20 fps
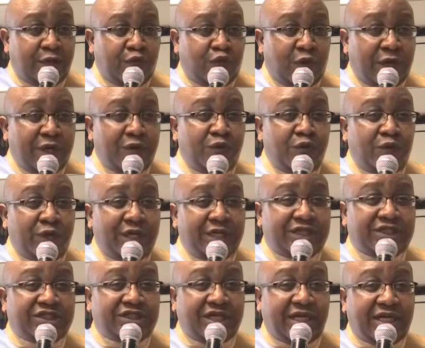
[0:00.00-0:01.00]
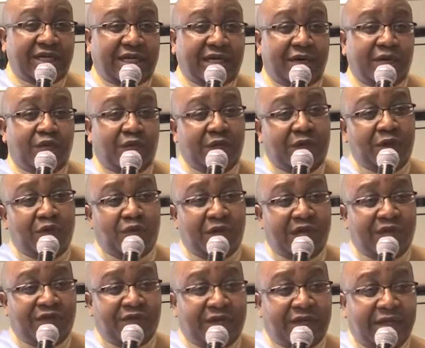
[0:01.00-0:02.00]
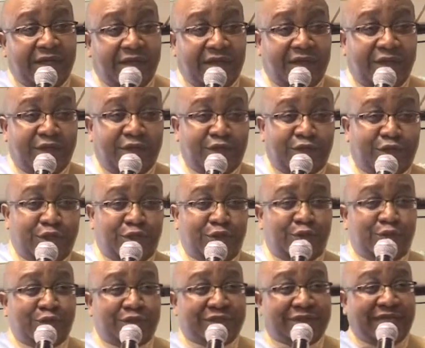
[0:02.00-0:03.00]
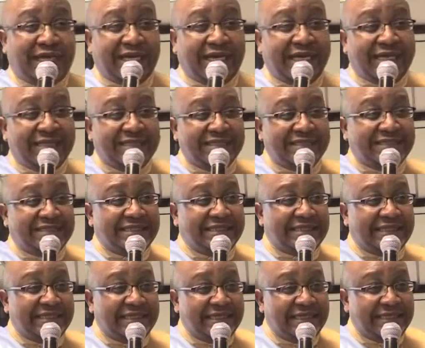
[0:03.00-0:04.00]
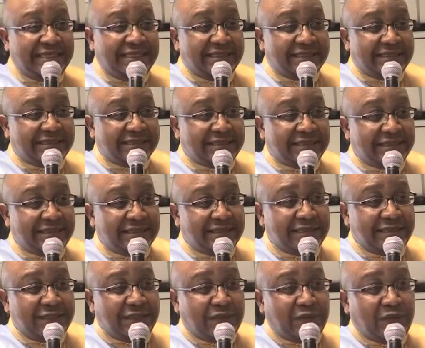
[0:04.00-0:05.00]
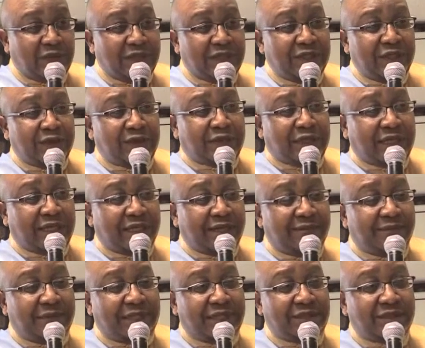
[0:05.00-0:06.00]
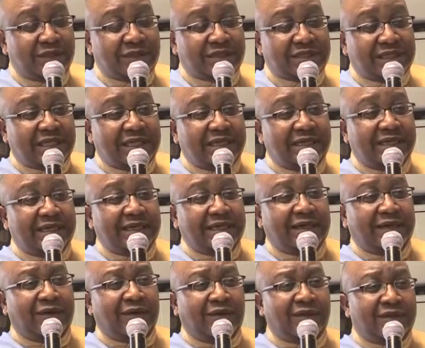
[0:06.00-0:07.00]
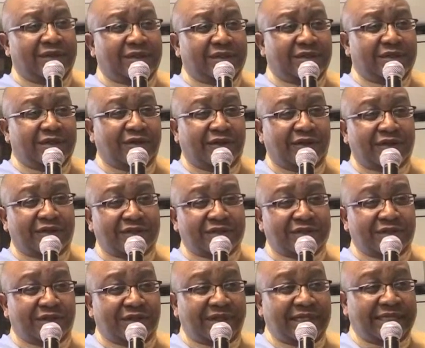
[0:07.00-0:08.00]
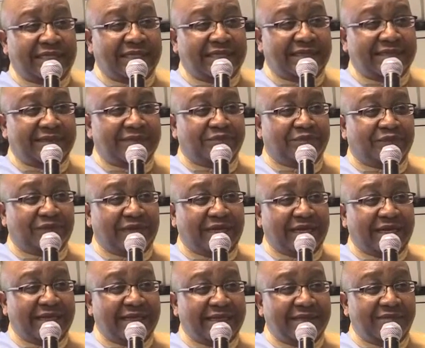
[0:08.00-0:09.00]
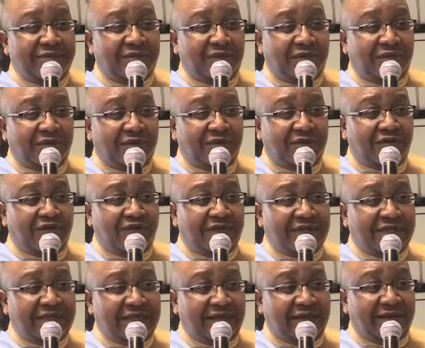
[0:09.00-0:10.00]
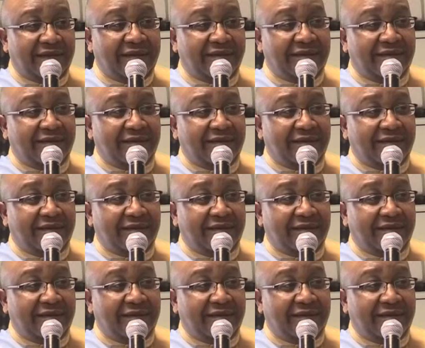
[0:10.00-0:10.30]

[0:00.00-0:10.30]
When we shake and we waver, those are the delays. When you come and you say, Oh, God does not hear the prayer anymore over there.